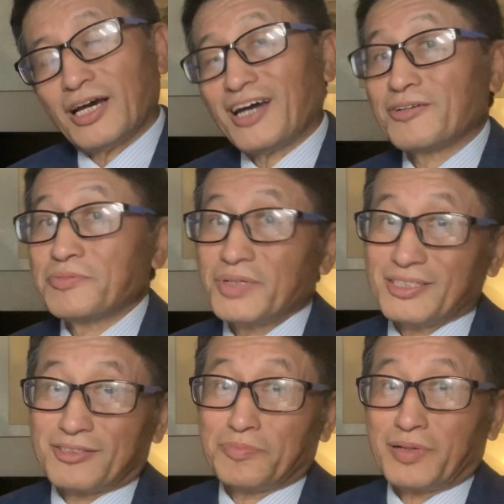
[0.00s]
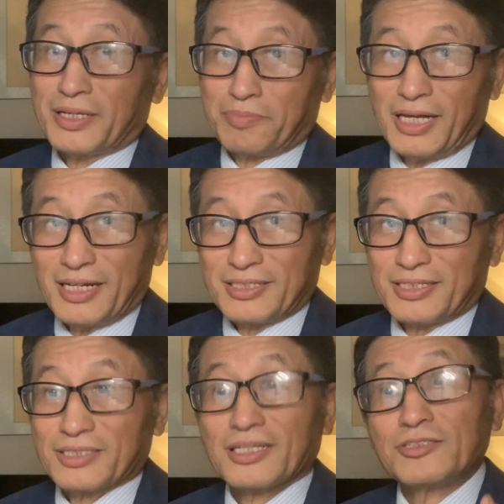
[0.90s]
I don't mean to play
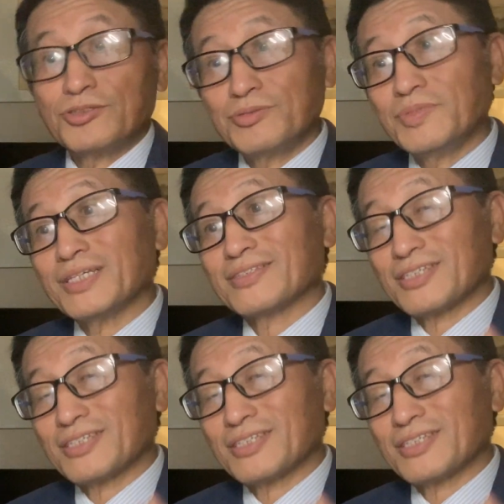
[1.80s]
politics. I do mean